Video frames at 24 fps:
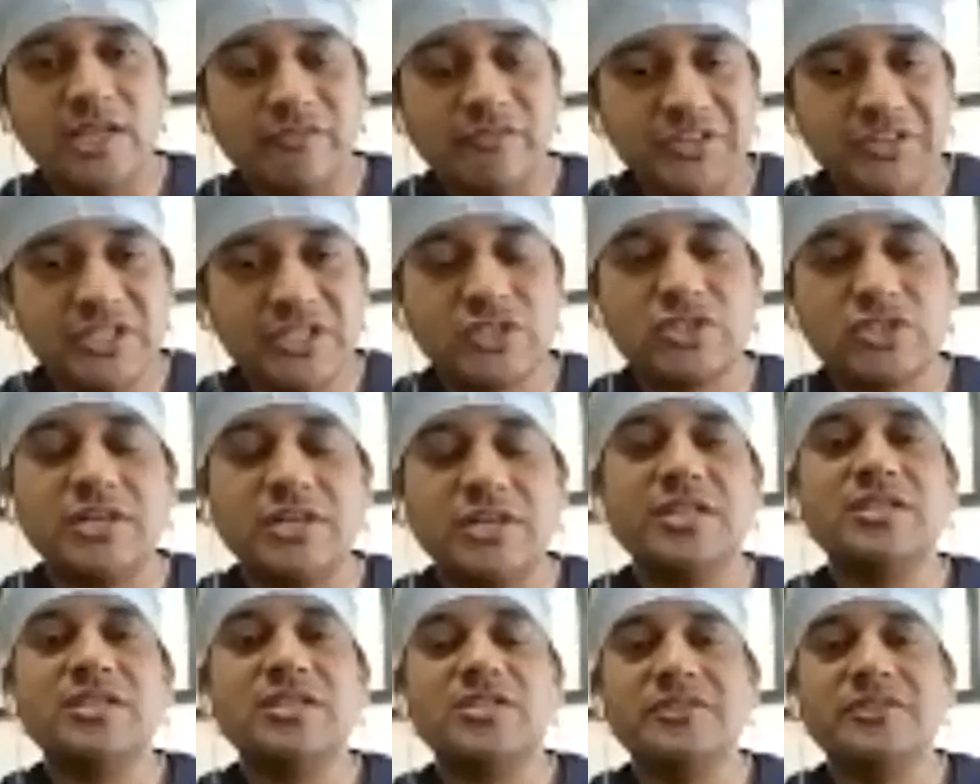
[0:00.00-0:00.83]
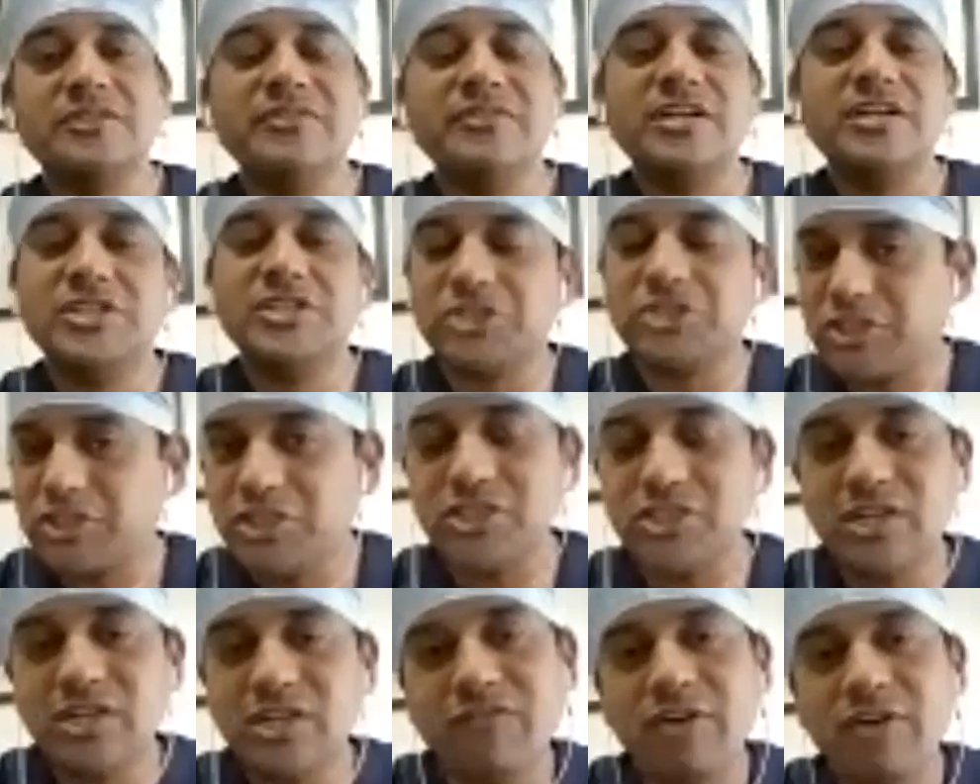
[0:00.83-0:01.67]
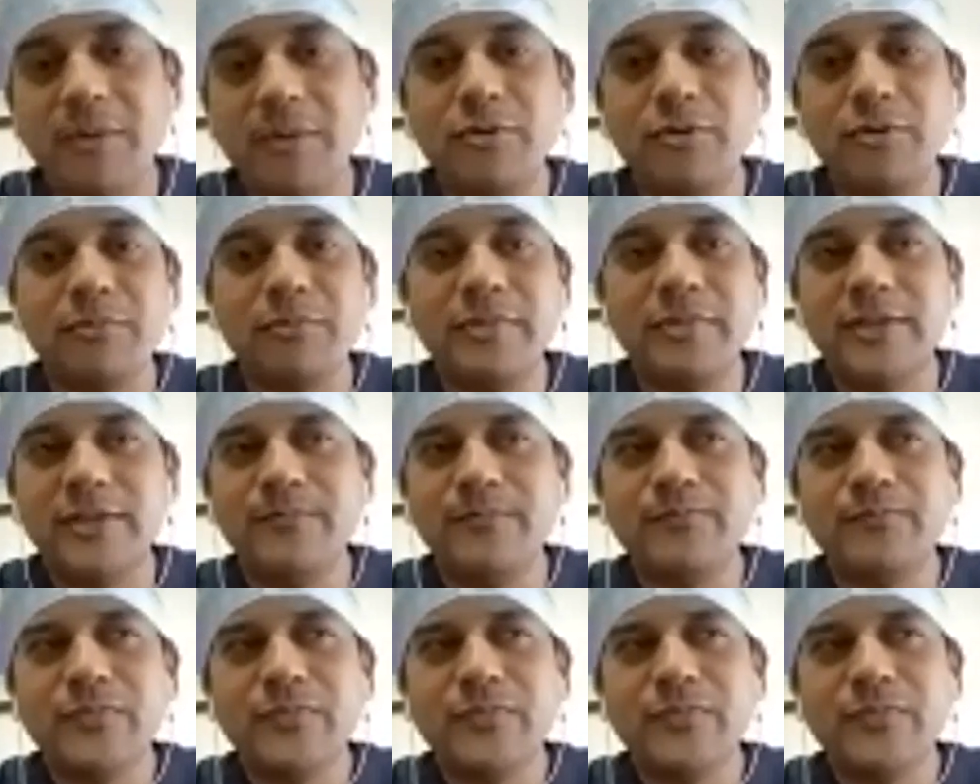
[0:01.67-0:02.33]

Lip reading: which is sudden severe distension of abdomen.